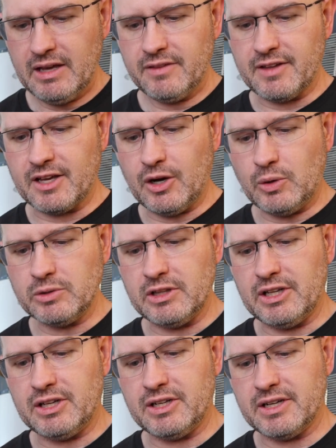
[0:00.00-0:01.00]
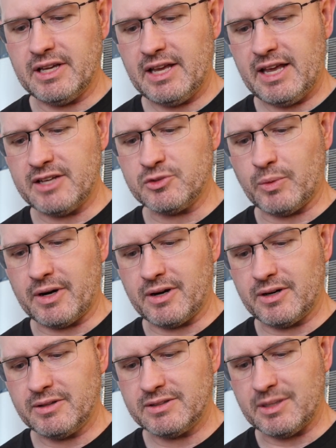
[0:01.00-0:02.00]
The gold lug is
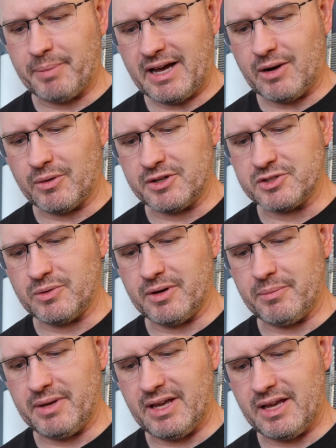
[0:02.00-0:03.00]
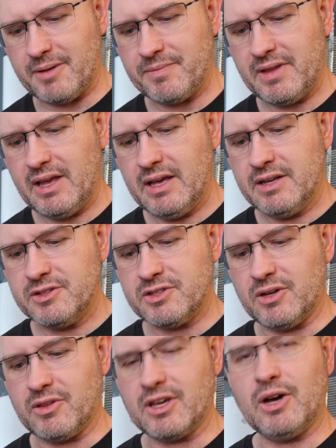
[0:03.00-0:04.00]
where the power is going to be. So the